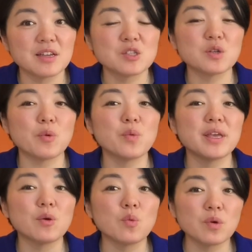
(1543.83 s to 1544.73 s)
so that we
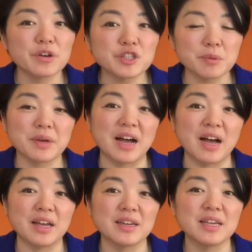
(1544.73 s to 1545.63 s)
can worship
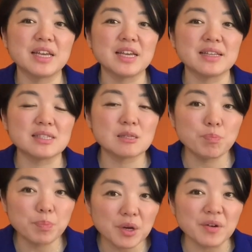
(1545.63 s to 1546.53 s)
God in
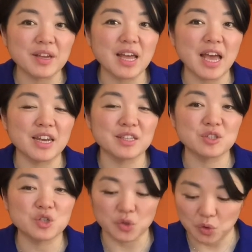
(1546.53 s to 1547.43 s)
spirit and in
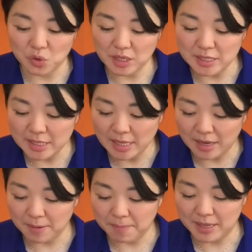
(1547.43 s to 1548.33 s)
truth. Isn't
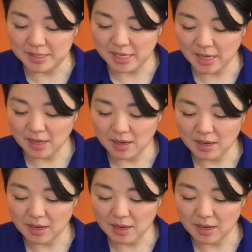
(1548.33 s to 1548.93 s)
that amazing?